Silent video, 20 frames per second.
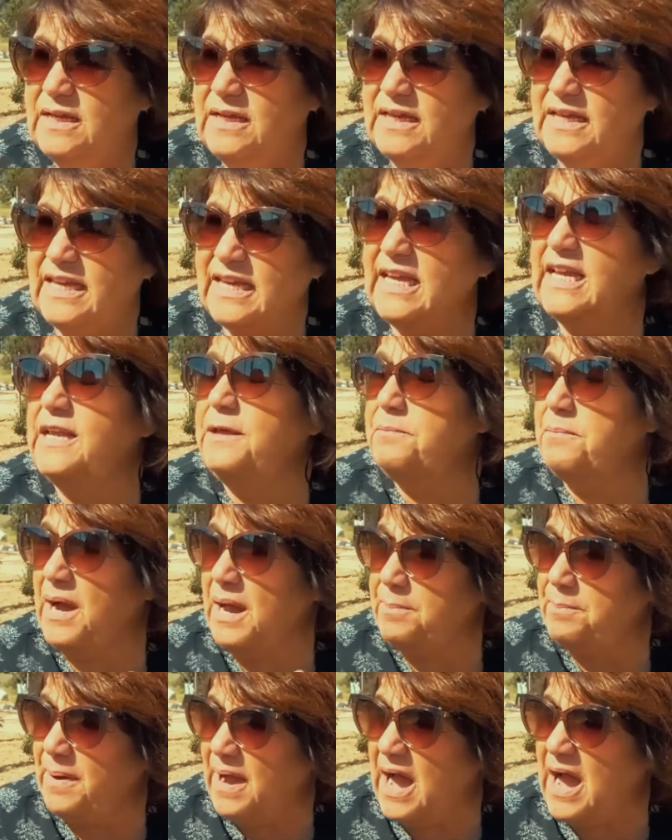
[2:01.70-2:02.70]
healing
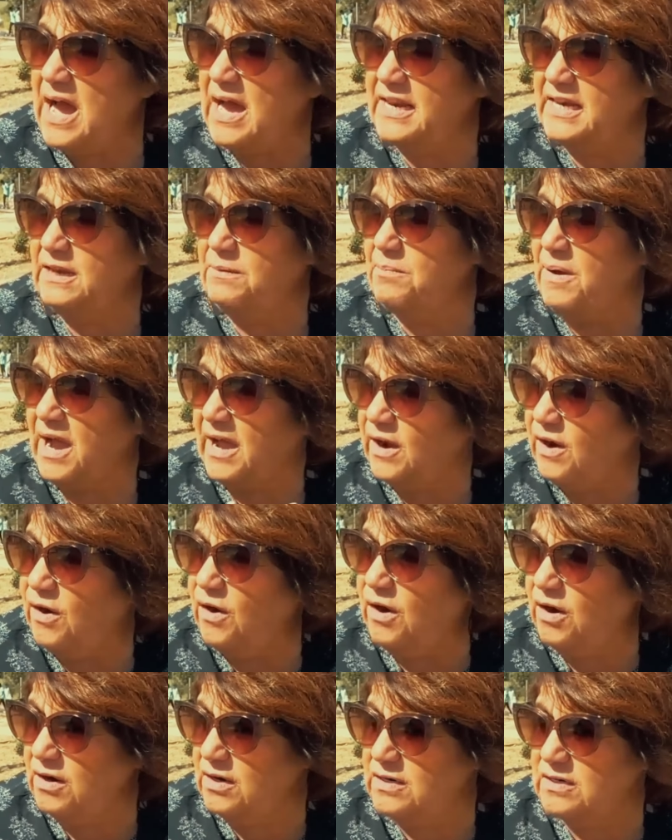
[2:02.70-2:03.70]
my body, my mm-hmm.
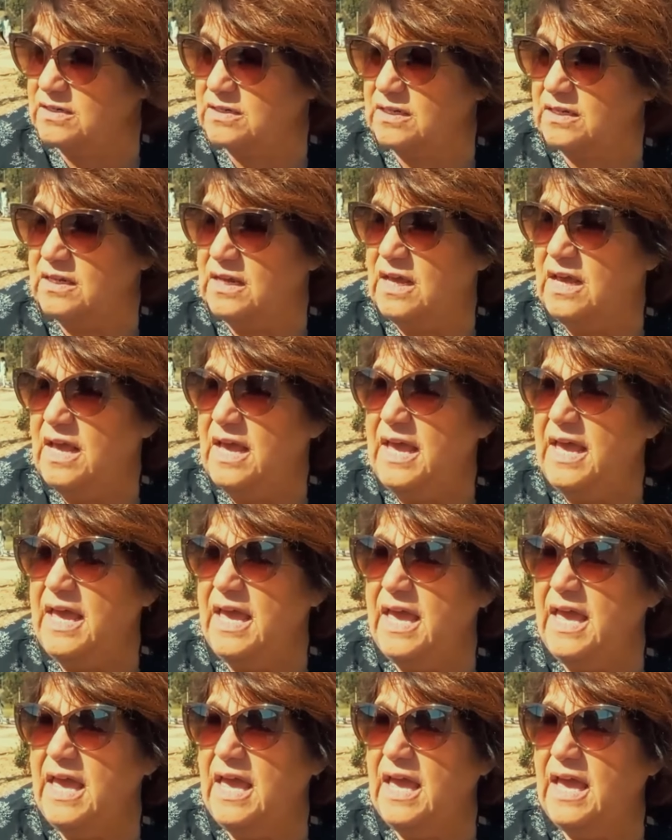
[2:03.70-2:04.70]
heart.
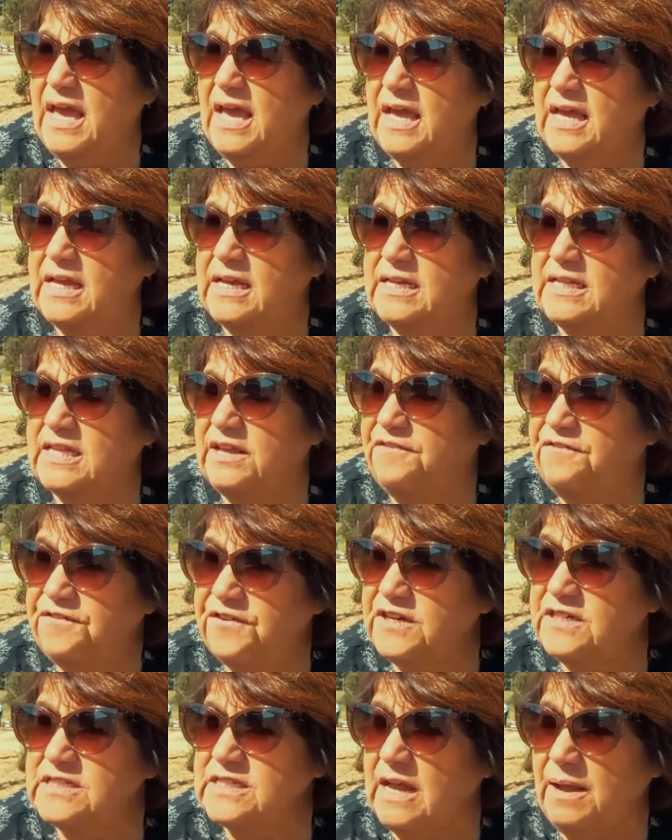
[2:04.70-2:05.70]
And the
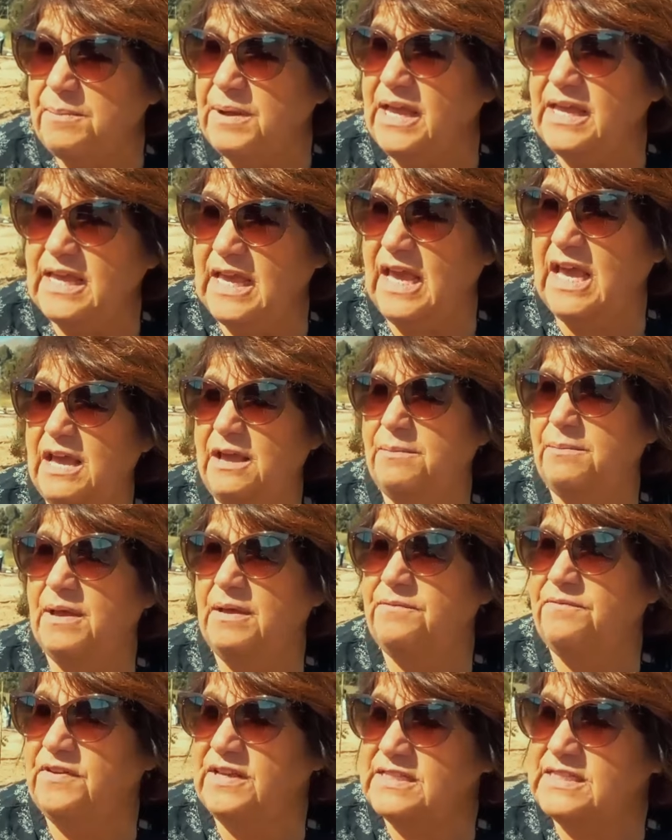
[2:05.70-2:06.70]
first time I came
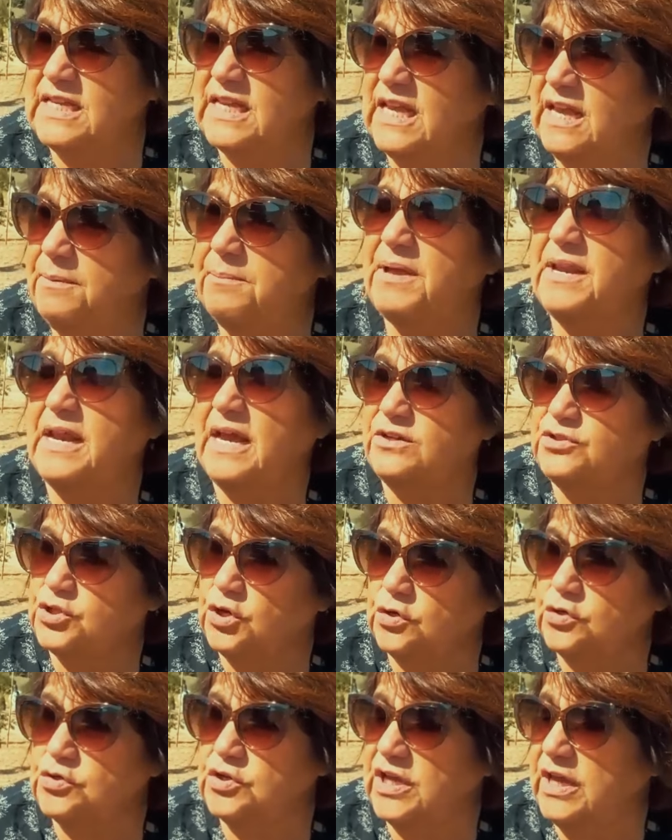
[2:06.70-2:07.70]
and visited him and I
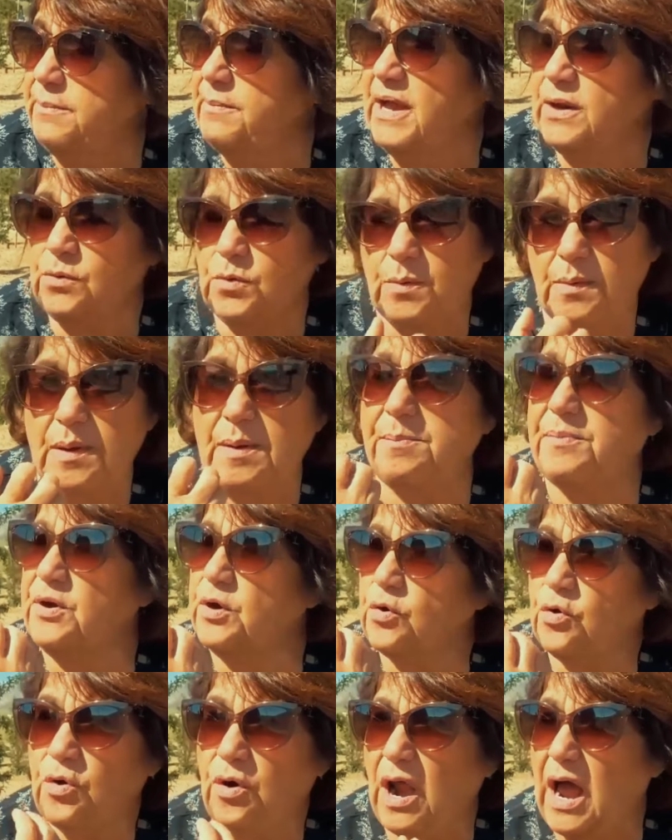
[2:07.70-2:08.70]
talked to him, I remember
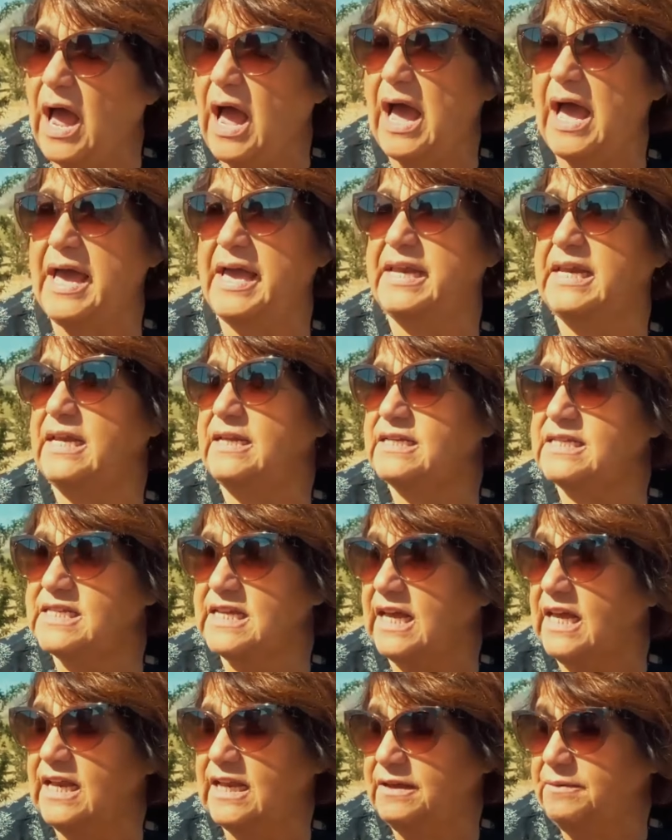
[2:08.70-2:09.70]
crying and
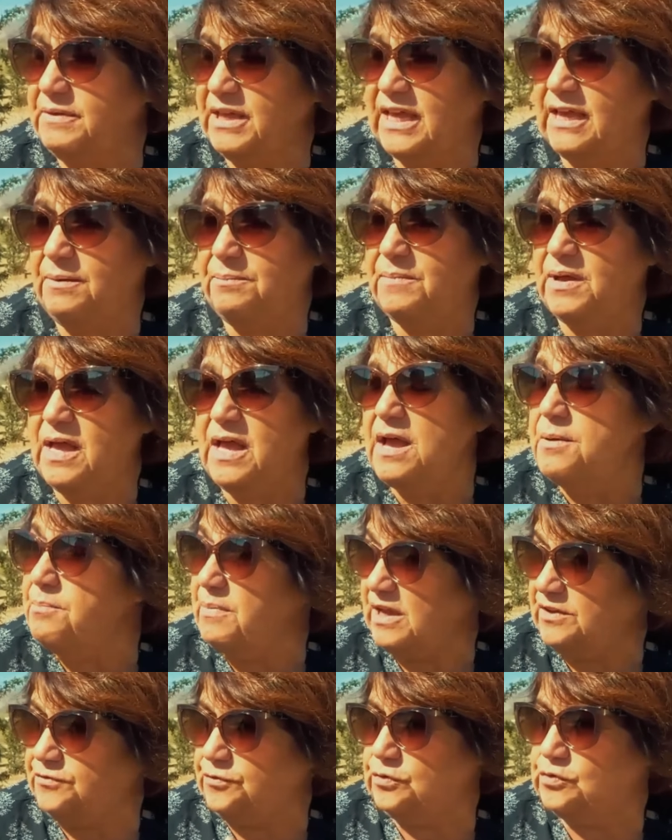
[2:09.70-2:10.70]
telling him
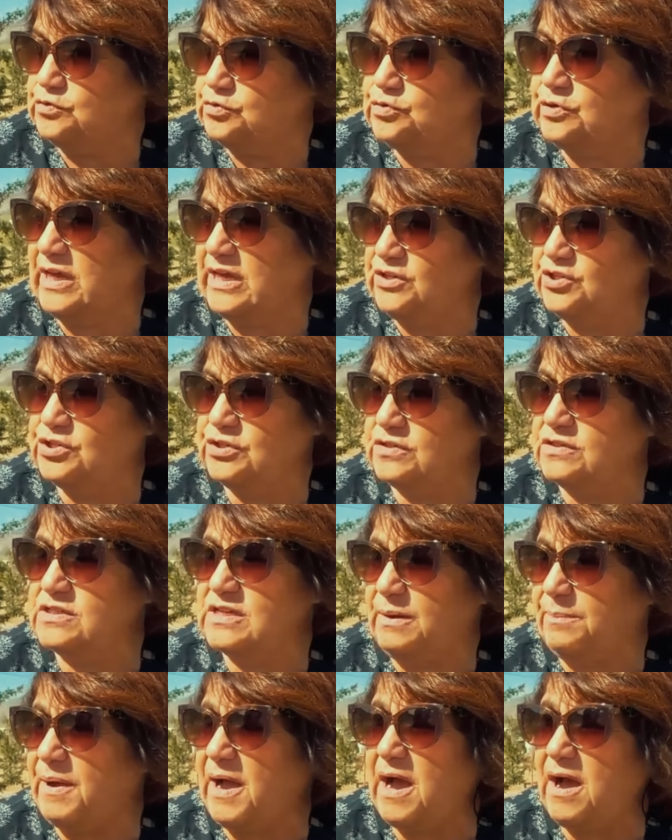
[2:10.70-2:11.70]
my frustrations
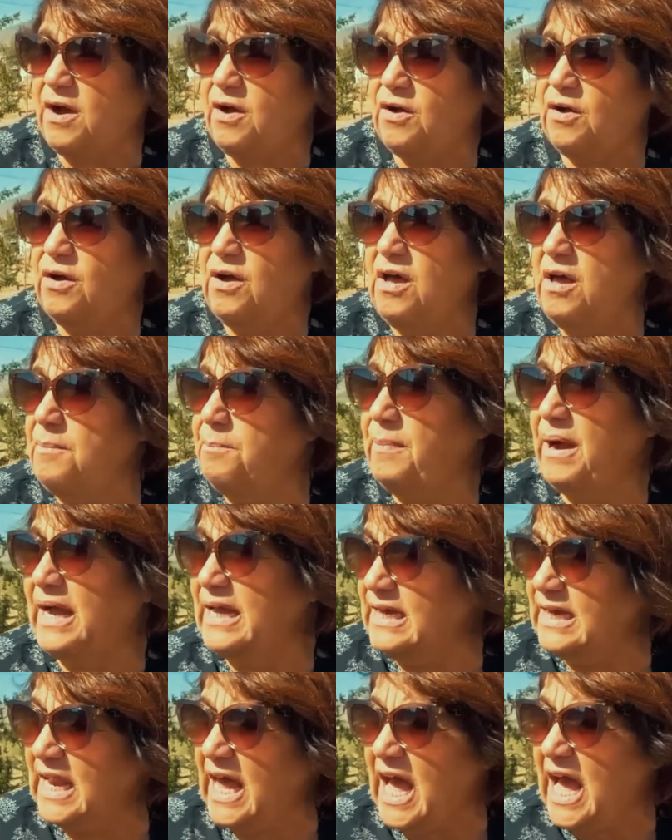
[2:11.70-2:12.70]
about my
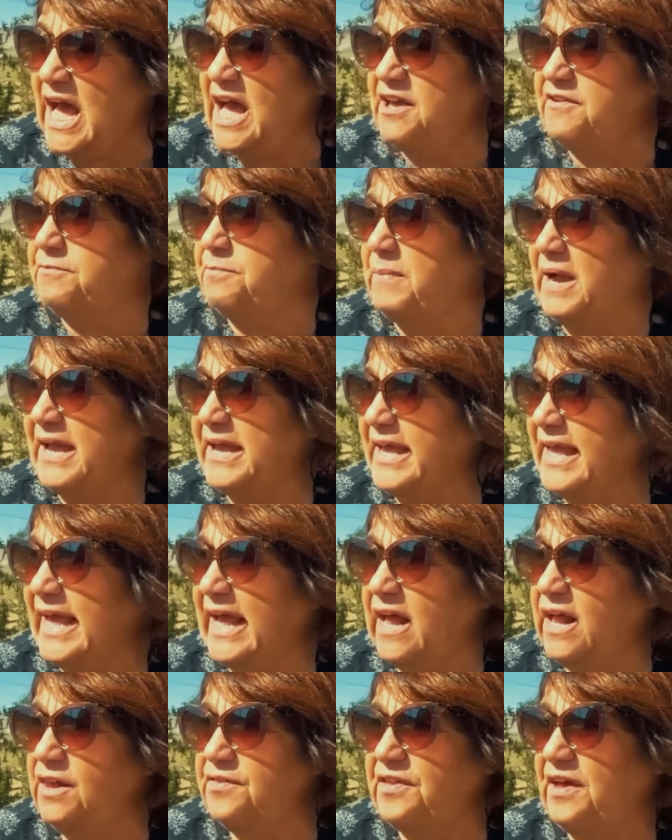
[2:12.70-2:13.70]
life, my
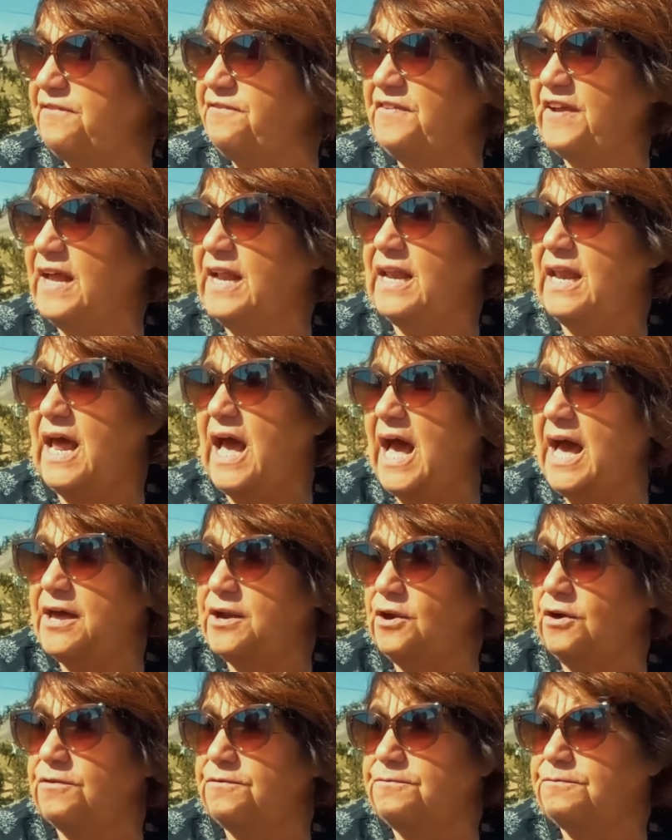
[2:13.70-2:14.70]
health. I felt out
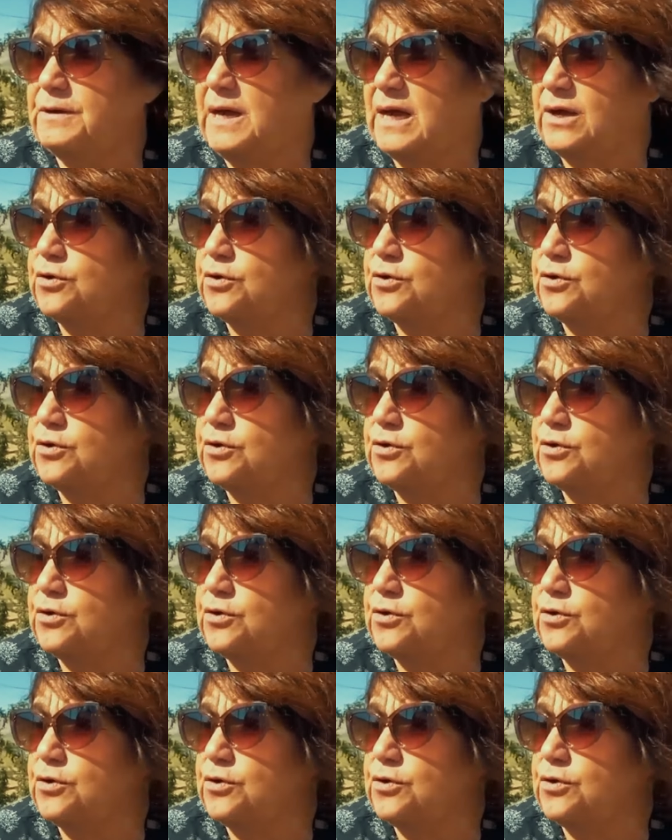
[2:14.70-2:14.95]
of uh,